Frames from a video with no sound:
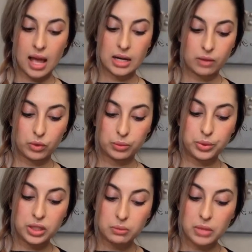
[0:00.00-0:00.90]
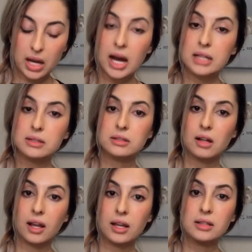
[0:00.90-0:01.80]
and I will put it behind the
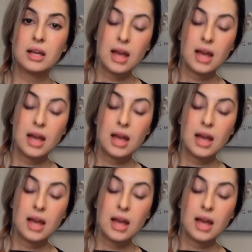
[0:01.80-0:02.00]
client